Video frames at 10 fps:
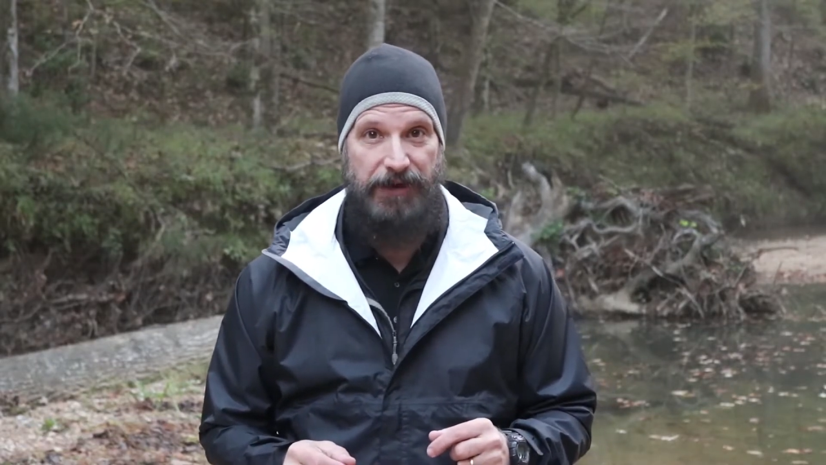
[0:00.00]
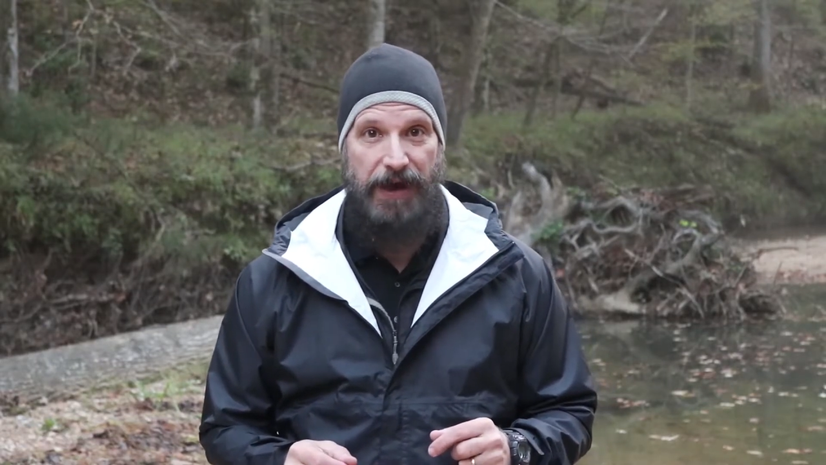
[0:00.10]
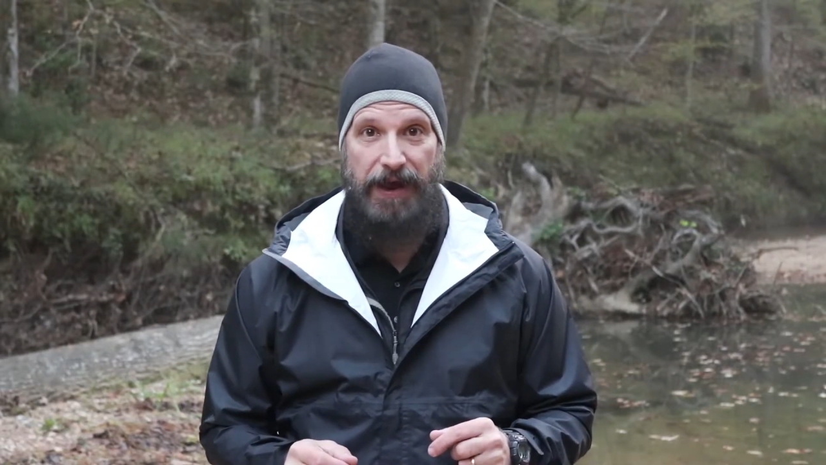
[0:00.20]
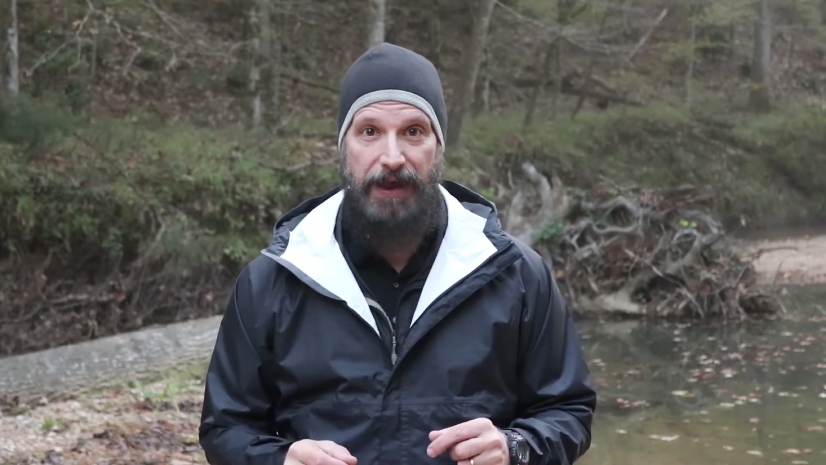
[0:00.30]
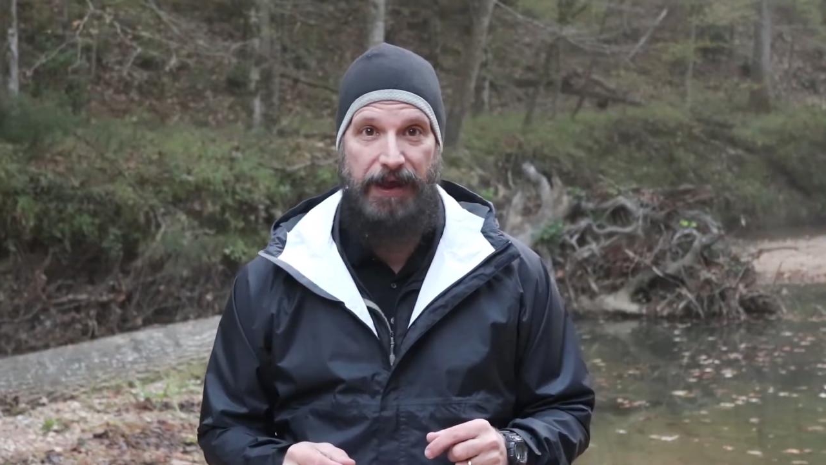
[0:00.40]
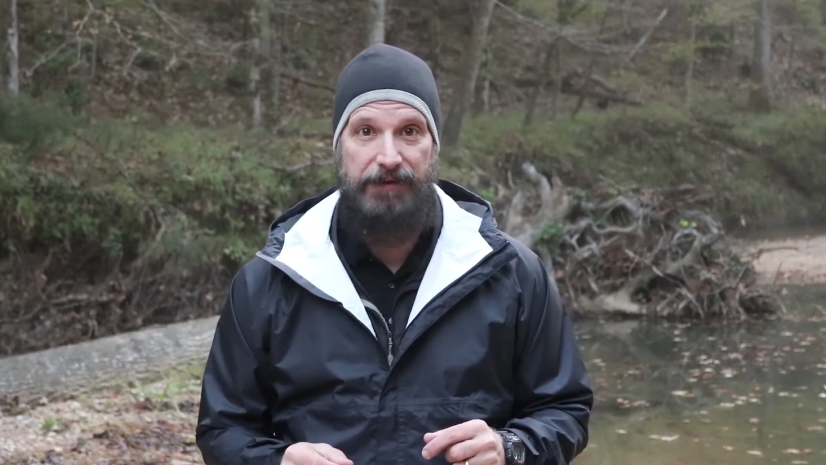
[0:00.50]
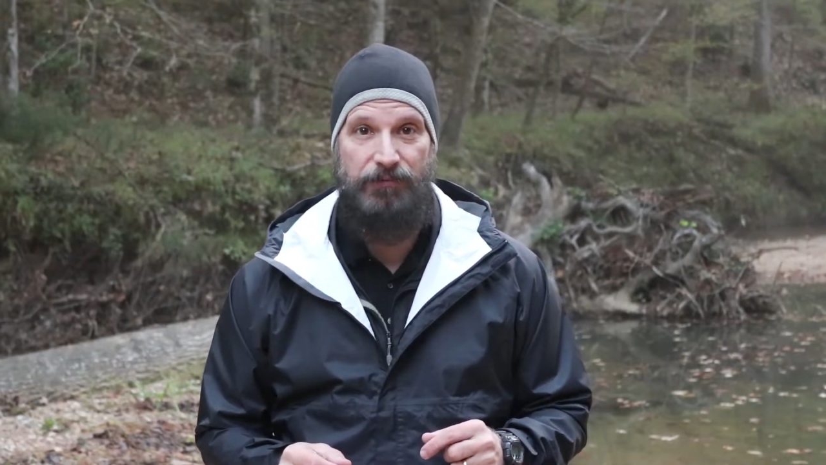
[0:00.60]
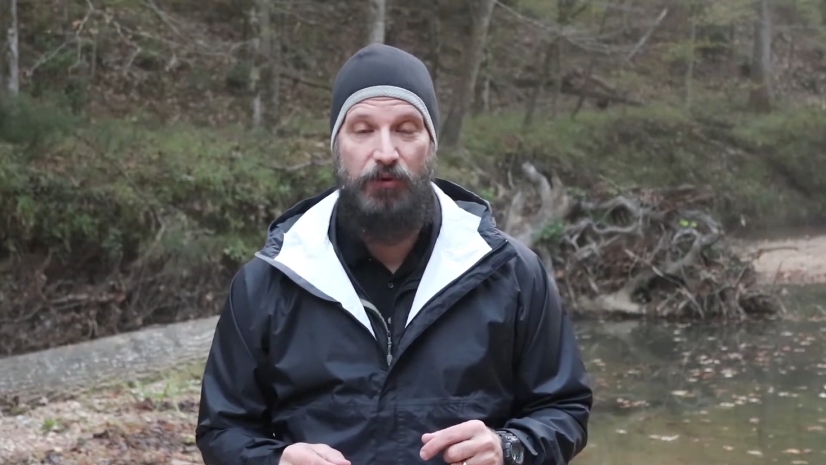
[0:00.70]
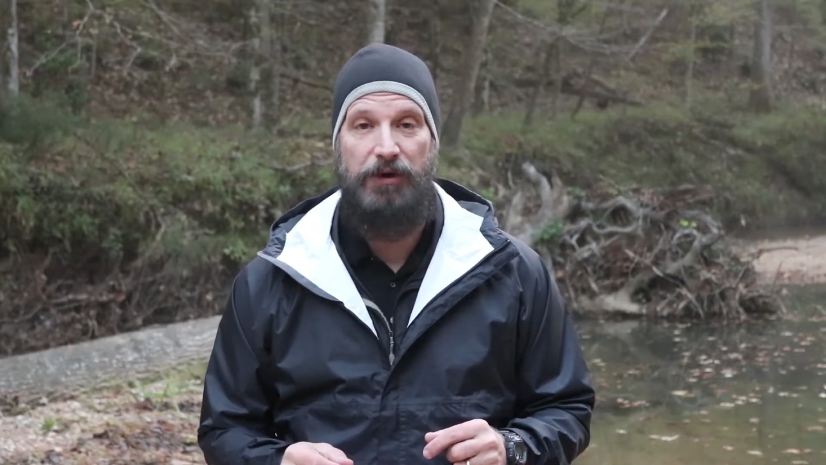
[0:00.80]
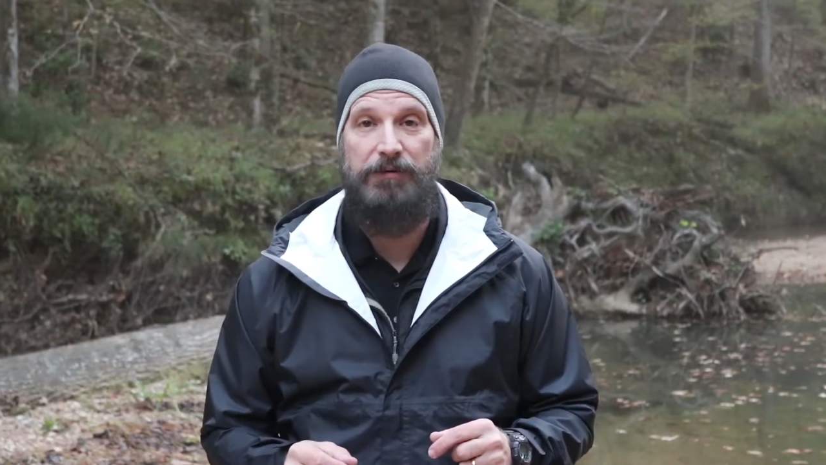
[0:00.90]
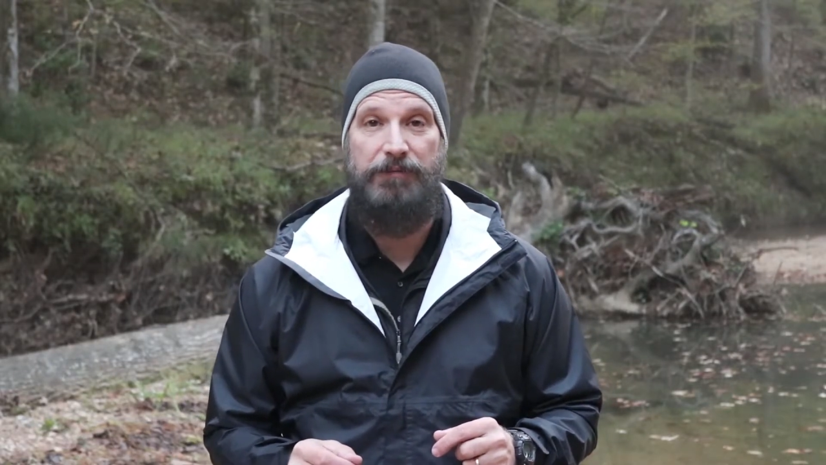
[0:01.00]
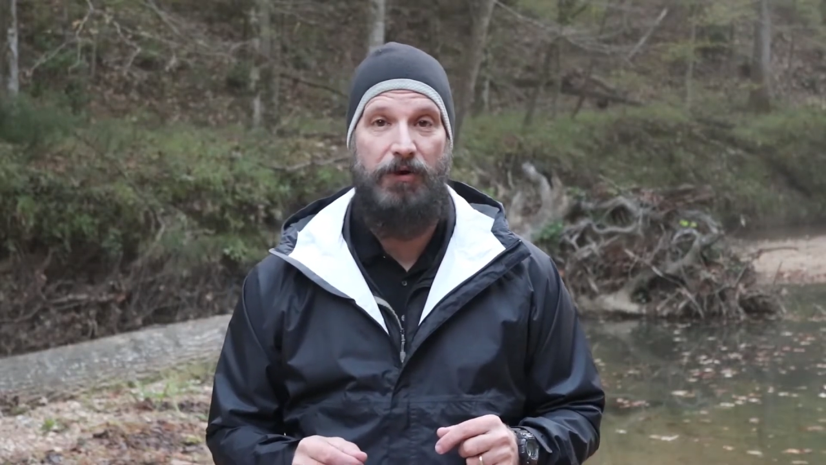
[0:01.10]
that I had, well,